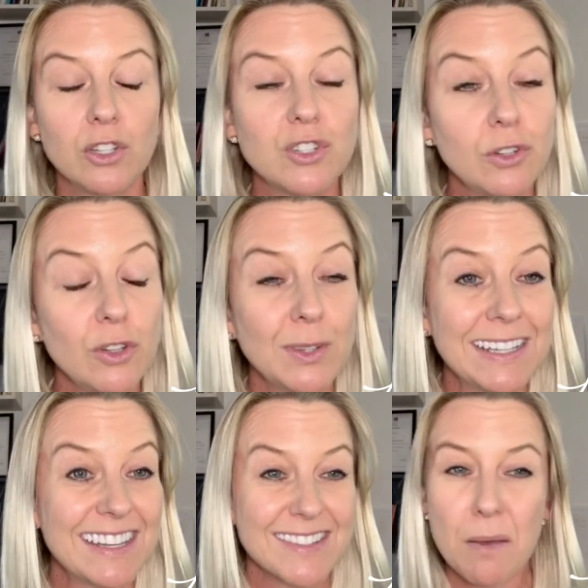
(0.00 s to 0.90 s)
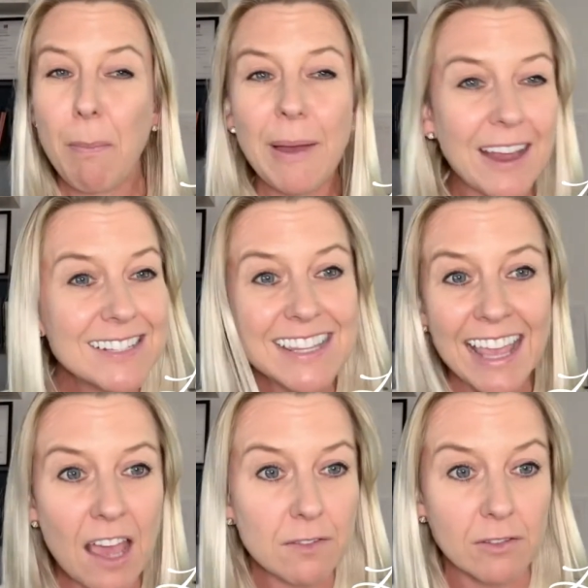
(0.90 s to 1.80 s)
Do you think it's the best thing
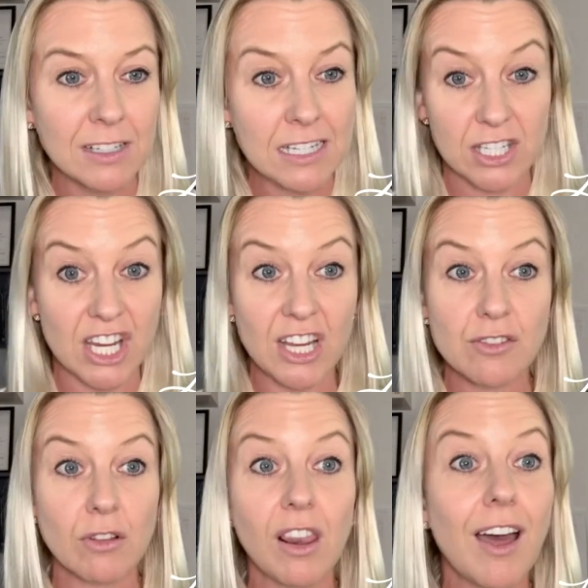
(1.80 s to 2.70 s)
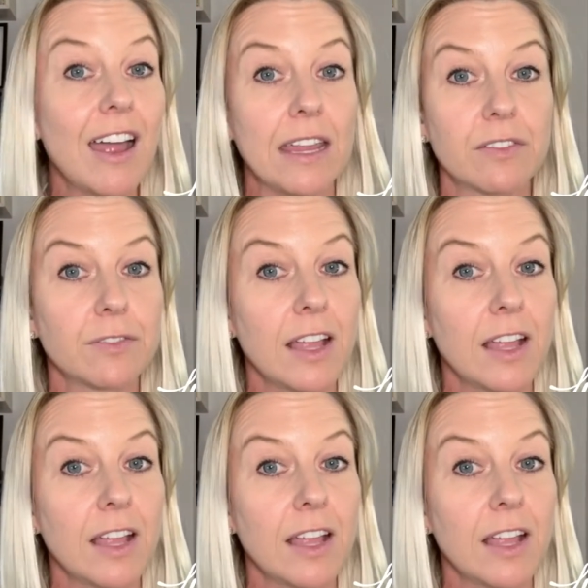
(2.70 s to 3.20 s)
ever and it's changed your life?